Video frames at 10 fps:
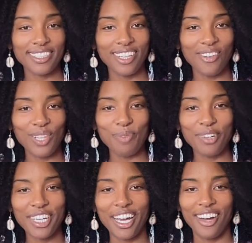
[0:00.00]
Go
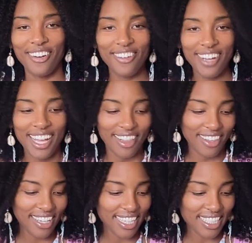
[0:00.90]
Libra, go.
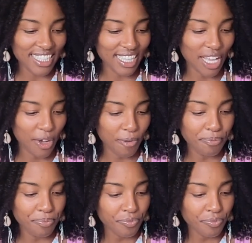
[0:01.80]
Look at this glow.